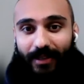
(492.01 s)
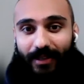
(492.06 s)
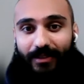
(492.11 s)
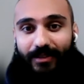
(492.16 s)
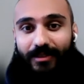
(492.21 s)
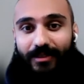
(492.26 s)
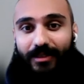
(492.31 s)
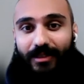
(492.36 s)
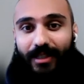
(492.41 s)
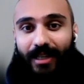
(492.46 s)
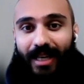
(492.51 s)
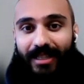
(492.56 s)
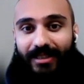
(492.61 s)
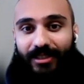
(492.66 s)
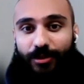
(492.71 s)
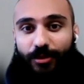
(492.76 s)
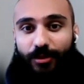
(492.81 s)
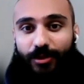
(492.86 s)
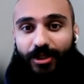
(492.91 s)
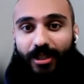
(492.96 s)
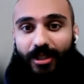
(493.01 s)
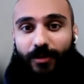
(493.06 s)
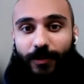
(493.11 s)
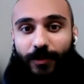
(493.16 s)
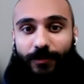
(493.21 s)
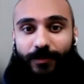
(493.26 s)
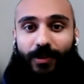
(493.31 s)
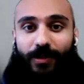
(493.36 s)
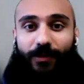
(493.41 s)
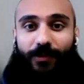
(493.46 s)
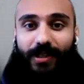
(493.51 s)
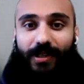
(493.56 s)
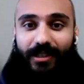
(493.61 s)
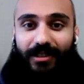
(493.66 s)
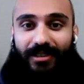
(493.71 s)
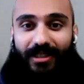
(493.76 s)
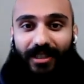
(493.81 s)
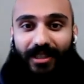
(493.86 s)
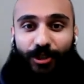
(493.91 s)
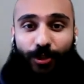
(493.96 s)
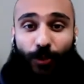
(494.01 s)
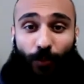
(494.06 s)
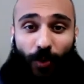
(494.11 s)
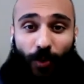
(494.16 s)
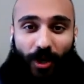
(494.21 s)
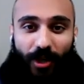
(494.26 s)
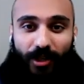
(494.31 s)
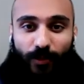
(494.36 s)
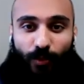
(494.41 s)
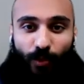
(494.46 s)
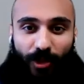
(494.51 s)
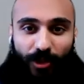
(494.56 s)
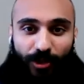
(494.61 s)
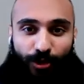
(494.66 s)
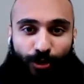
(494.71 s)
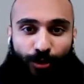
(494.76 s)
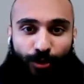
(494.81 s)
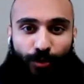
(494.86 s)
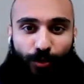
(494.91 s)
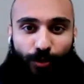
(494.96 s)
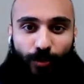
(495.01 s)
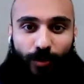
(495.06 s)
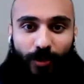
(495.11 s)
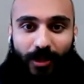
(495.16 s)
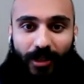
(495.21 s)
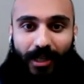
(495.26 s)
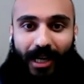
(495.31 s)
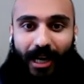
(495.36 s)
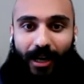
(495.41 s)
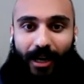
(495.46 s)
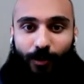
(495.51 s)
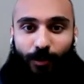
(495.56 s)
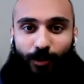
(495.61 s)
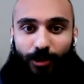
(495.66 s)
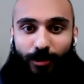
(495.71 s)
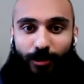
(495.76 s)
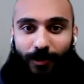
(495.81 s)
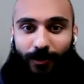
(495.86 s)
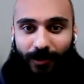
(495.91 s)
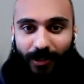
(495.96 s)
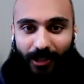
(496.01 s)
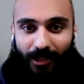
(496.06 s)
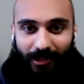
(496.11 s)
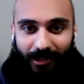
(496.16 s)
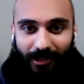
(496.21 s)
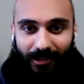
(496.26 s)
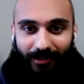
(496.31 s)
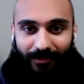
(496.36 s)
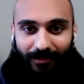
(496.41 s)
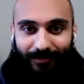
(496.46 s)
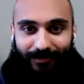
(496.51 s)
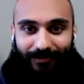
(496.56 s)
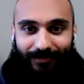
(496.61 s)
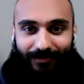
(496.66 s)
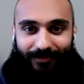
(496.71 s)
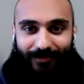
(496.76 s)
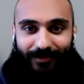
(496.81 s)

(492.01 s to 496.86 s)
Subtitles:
And ask yourself, if the things that you wanted were true, how would you be feeling?